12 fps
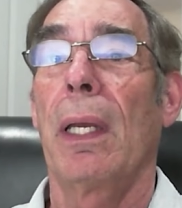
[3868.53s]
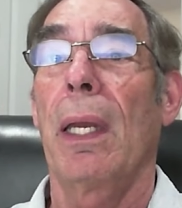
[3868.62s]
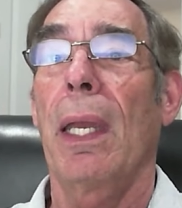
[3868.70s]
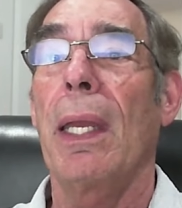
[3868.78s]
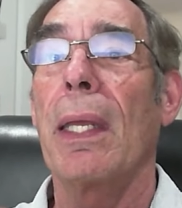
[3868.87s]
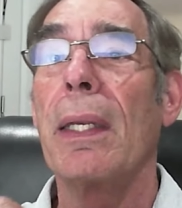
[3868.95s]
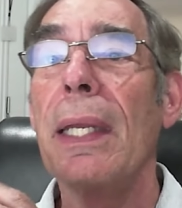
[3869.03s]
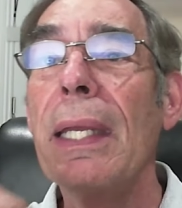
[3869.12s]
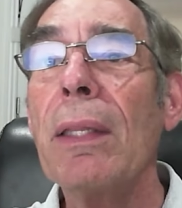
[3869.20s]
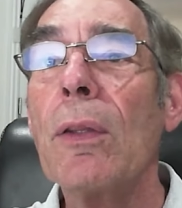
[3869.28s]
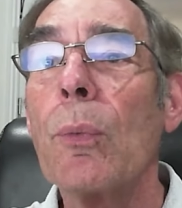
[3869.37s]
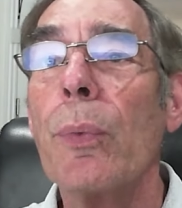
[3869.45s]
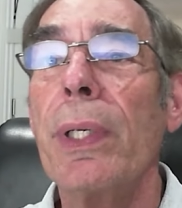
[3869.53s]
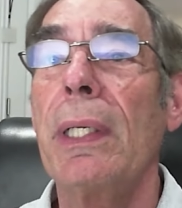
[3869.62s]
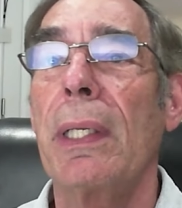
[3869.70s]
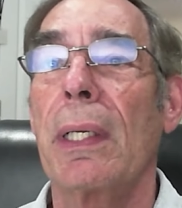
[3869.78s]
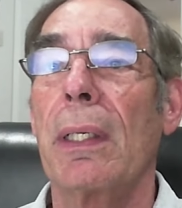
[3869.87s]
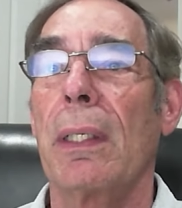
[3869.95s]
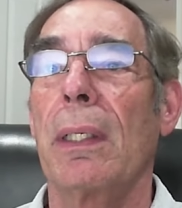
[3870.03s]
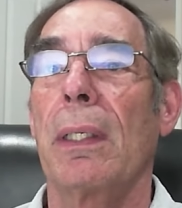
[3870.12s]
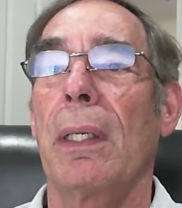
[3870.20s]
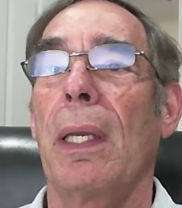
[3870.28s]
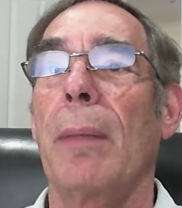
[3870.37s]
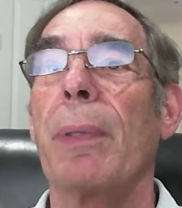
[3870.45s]
And in the reading,
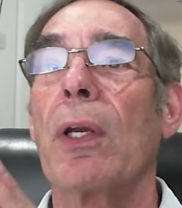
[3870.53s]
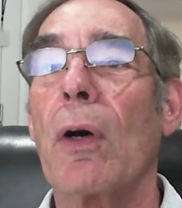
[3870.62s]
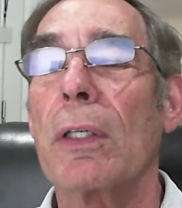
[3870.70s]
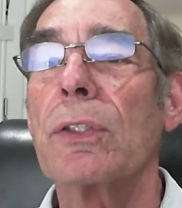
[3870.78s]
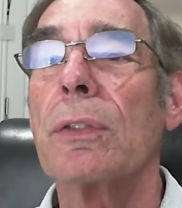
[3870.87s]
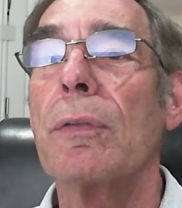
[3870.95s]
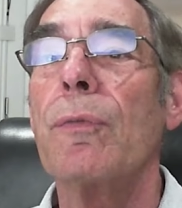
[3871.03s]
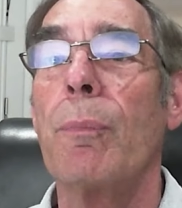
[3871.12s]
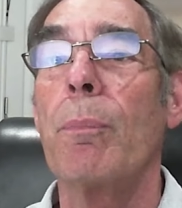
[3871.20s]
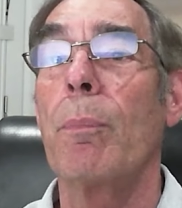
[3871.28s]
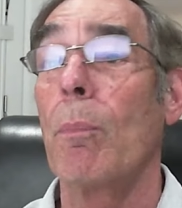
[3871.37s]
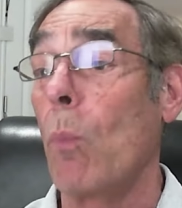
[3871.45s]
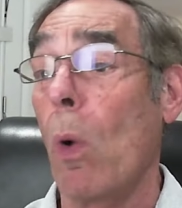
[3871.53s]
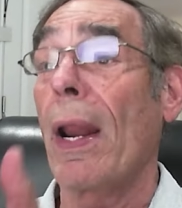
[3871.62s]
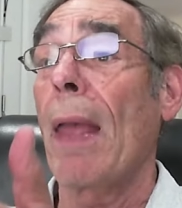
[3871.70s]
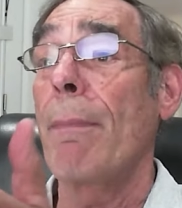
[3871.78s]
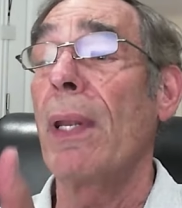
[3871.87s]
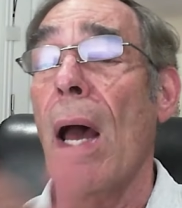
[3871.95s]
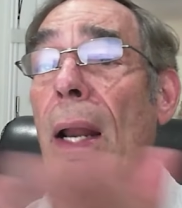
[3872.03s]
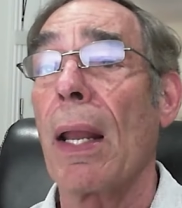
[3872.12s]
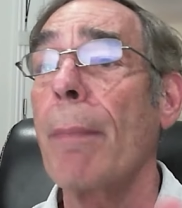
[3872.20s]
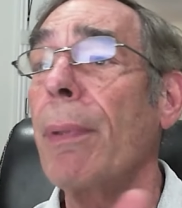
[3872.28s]
And because of what I've been on